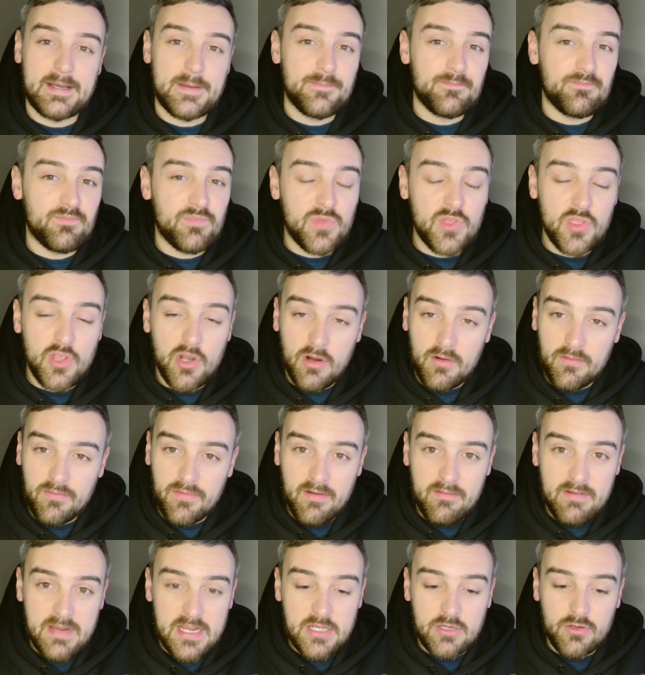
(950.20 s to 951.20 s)
Not
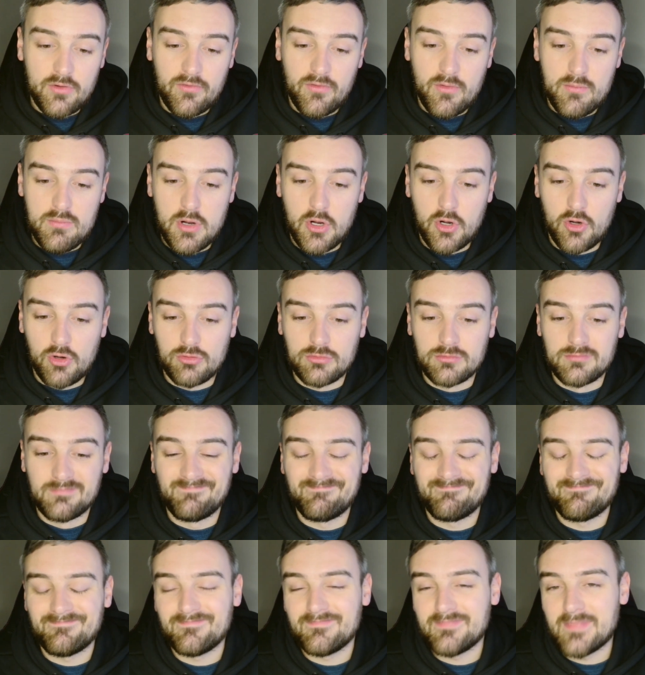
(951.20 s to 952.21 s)
very good from Hull.
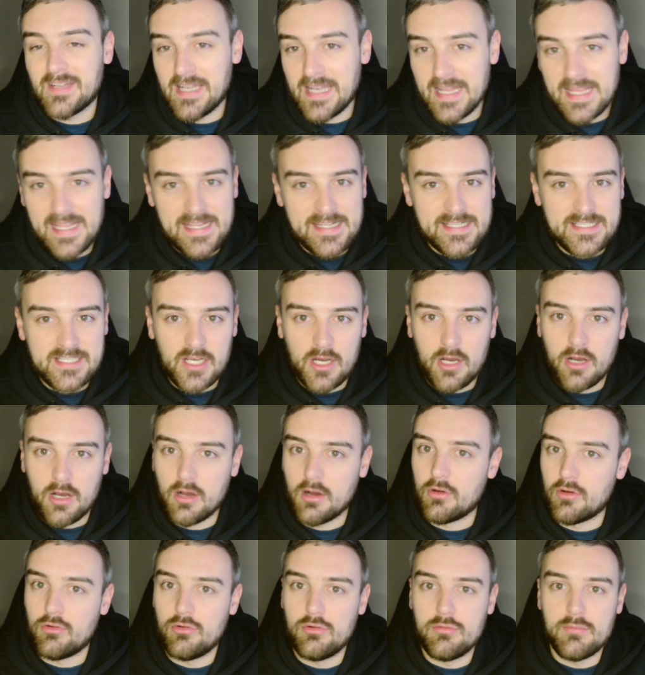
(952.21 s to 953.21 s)
Leeds at
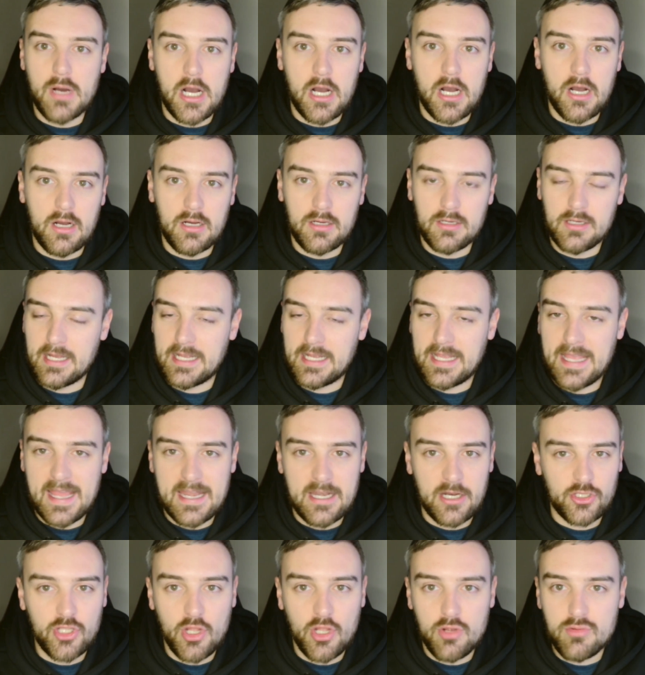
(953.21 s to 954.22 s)
home, again,
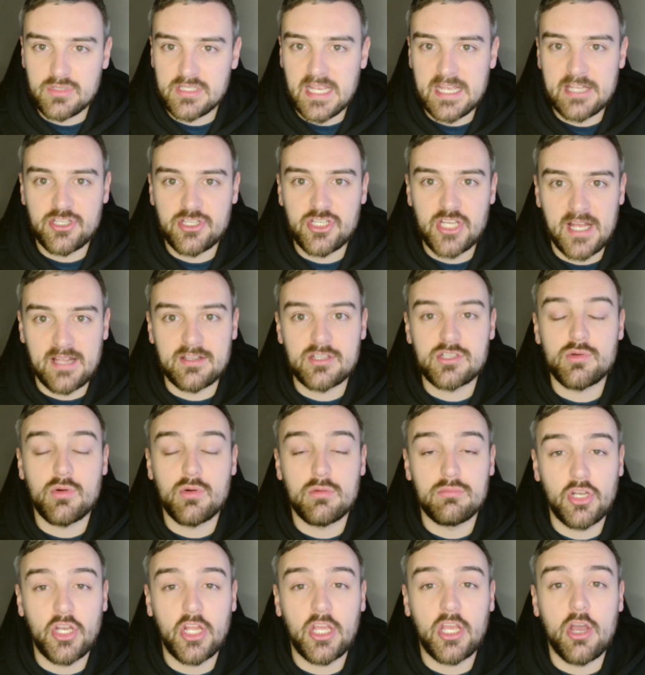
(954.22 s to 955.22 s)
I don't see a chance. So
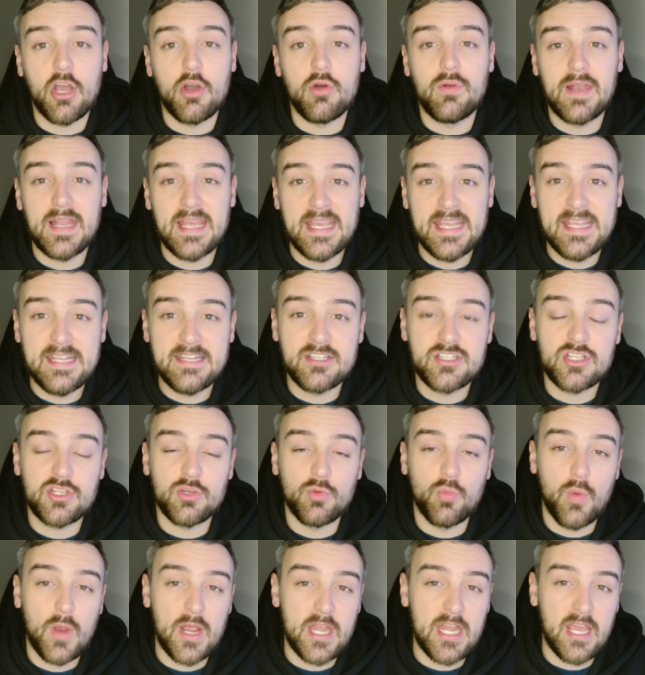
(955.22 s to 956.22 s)
I'm going to go Leeds to
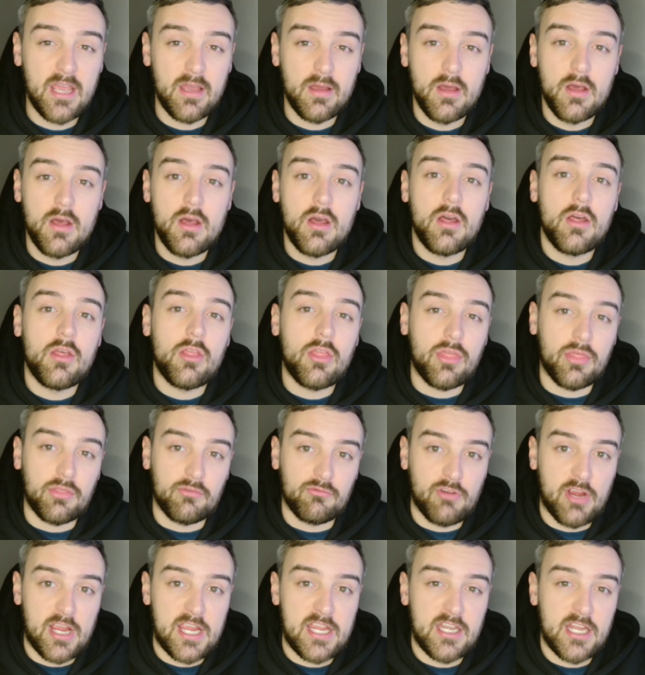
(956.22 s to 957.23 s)
win it
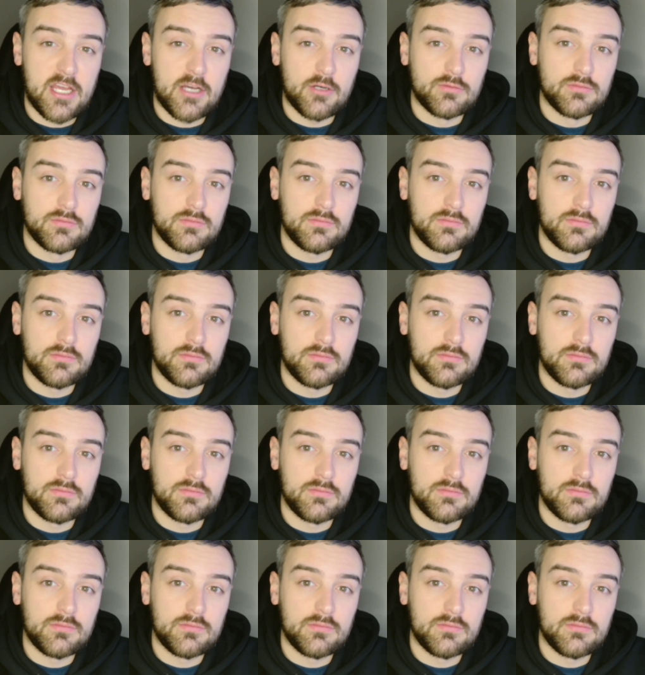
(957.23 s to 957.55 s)
3-0.